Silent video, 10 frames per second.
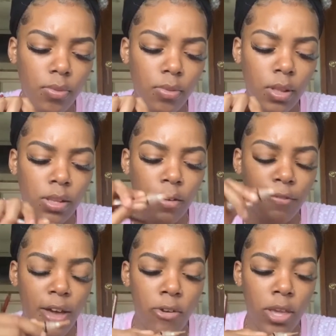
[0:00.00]
a little
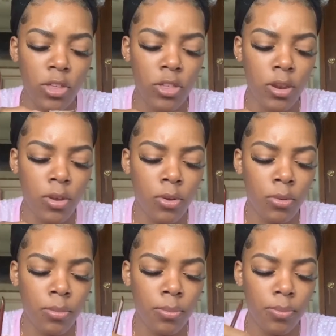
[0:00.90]
foundation
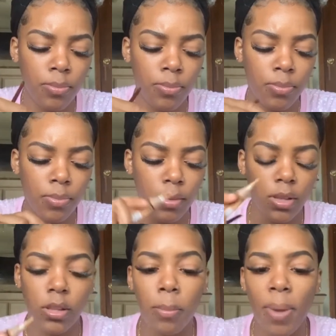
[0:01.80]
on,
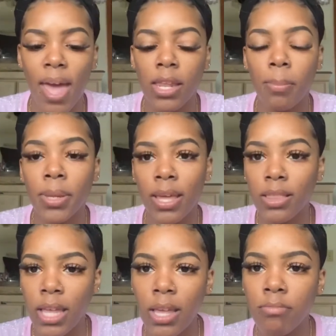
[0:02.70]
little palette plate
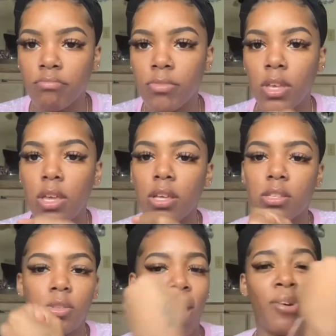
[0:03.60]
thing,
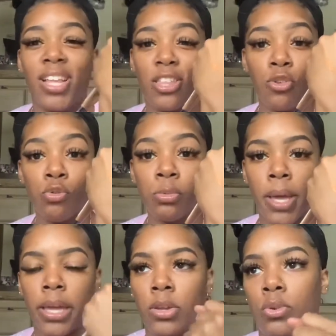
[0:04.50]
so I don't have to use my
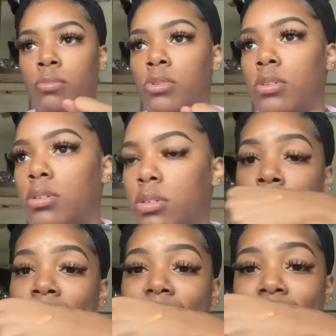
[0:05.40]
hand no more.
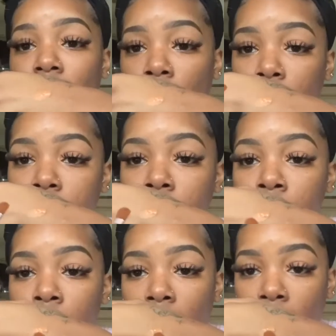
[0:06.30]
And
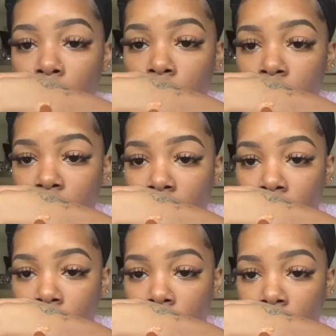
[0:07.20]
also, I do the
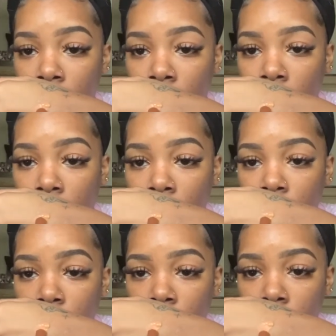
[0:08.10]
same thing. I
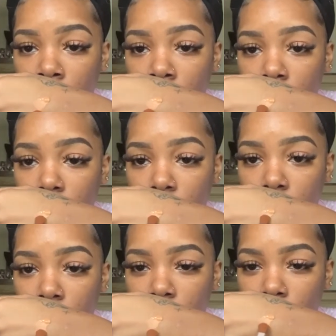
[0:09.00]
do this
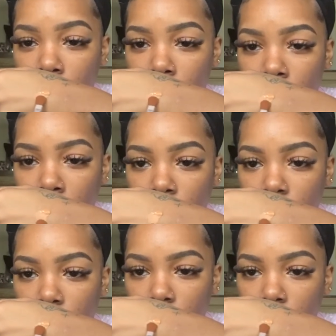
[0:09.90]
sweeping motion.